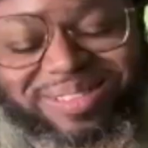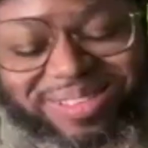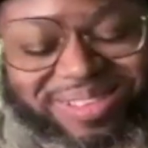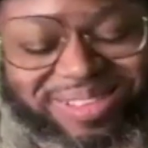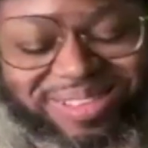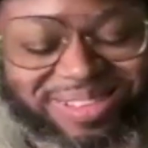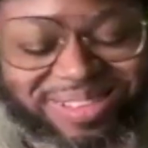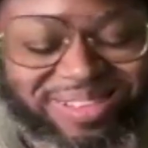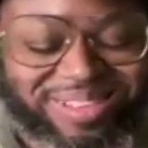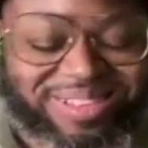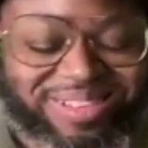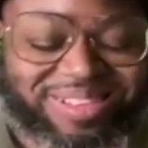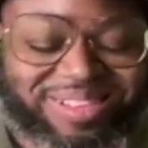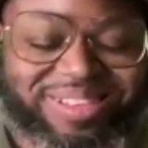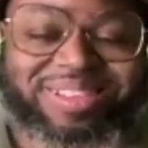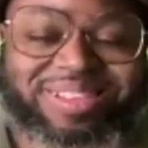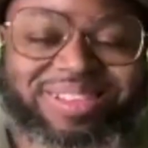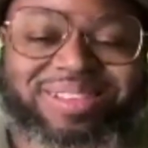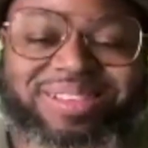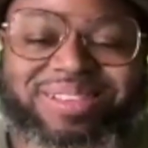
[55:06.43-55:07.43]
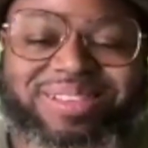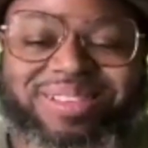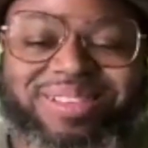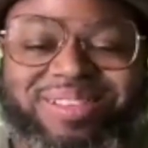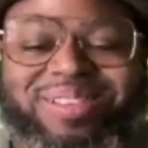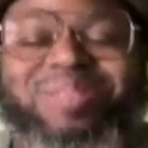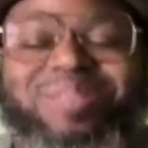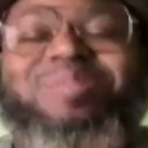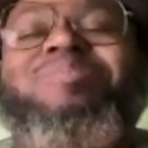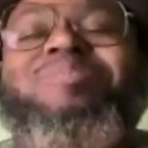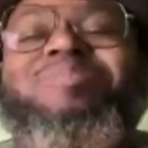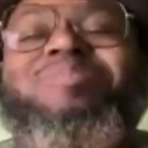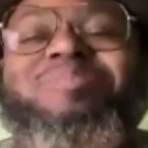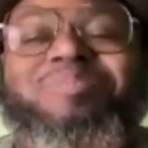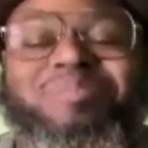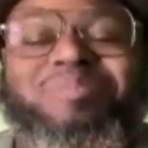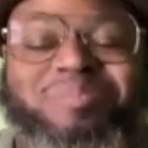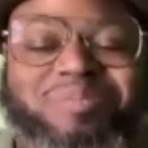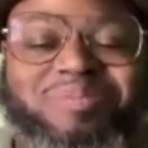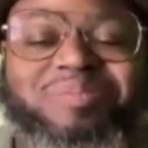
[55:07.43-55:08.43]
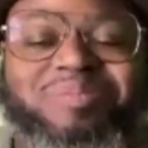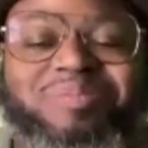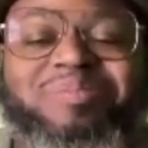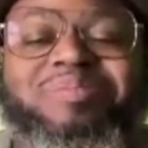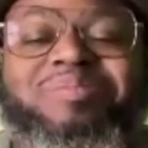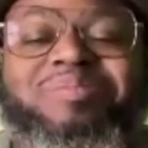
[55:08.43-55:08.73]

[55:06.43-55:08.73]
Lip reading: money decision. I don't know. Whoever